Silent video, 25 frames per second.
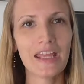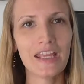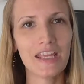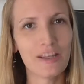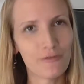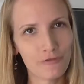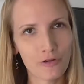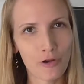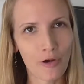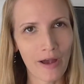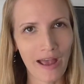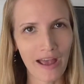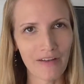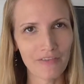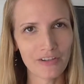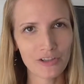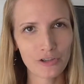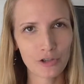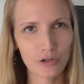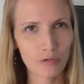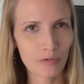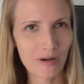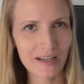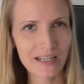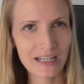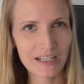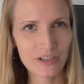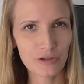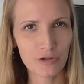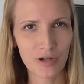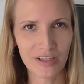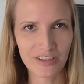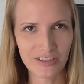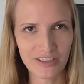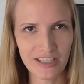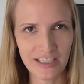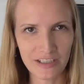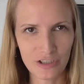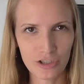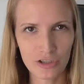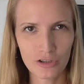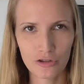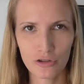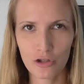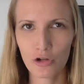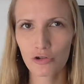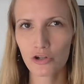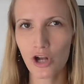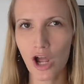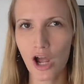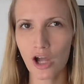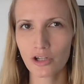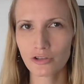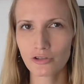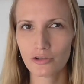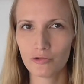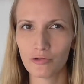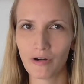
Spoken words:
If you haven't already transitioned your dog